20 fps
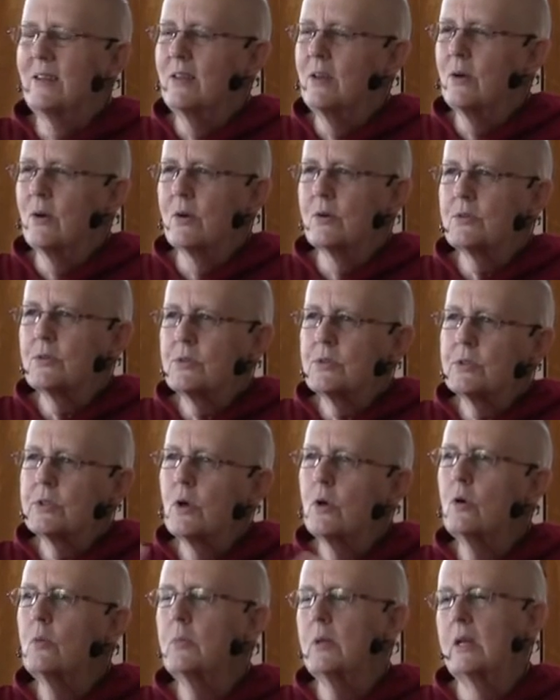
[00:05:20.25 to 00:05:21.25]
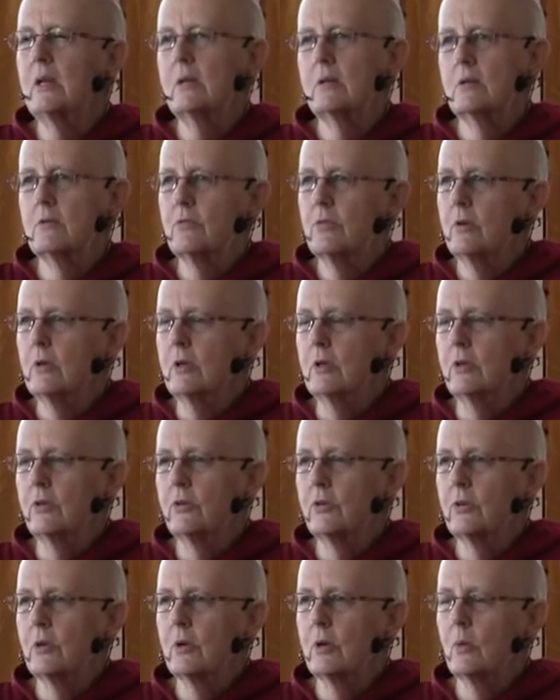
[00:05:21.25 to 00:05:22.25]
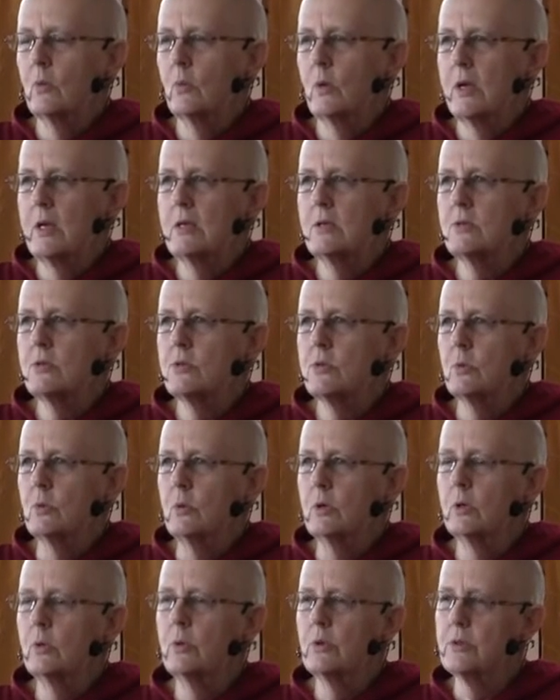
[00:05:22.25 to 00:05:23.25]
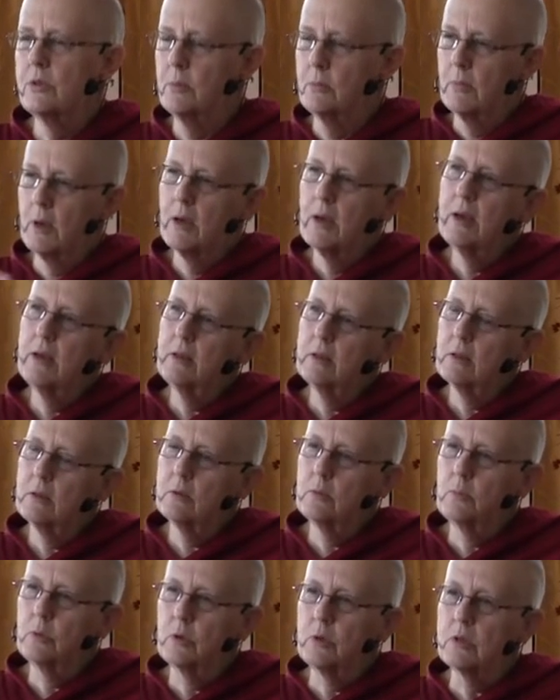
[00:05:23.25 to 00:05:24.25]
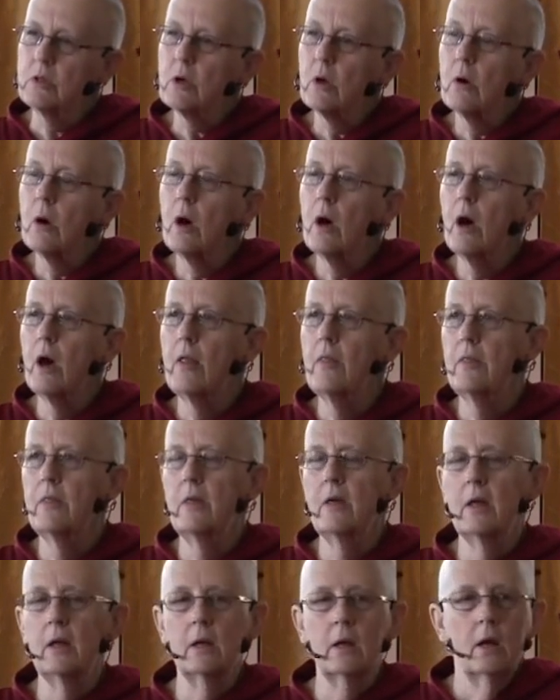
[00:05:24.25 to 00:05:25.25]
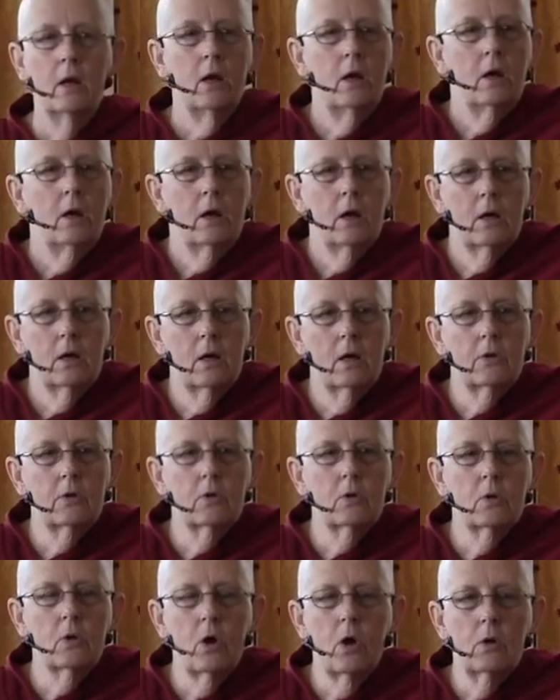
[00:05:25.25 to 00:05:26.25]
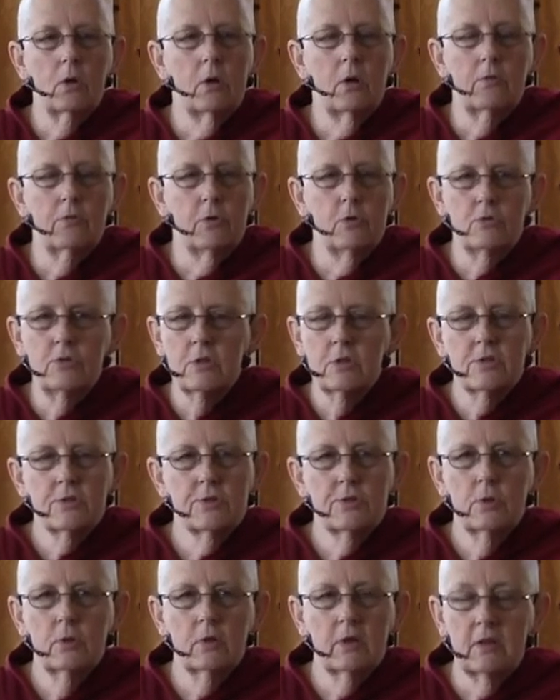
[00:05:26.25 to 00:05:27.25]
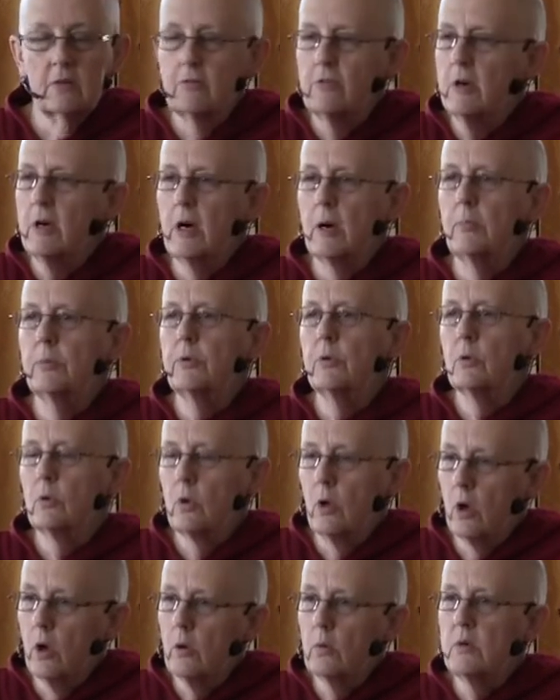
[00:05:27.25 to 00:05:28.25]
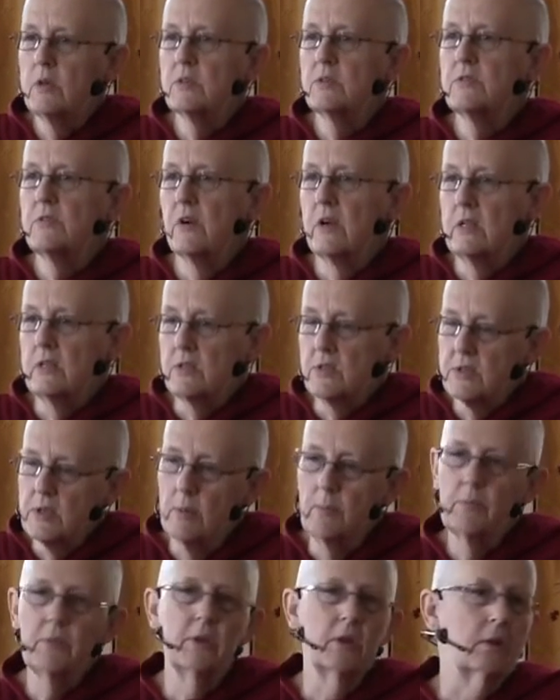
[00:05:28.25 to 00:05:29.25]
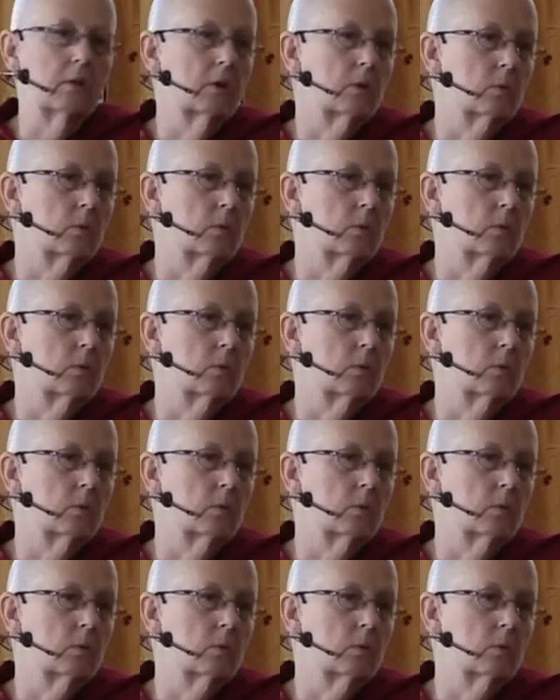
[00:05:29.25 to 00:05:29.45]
there are so many different ways to work with the mind that the Buddha taught that if you just don't give up, you'll always find something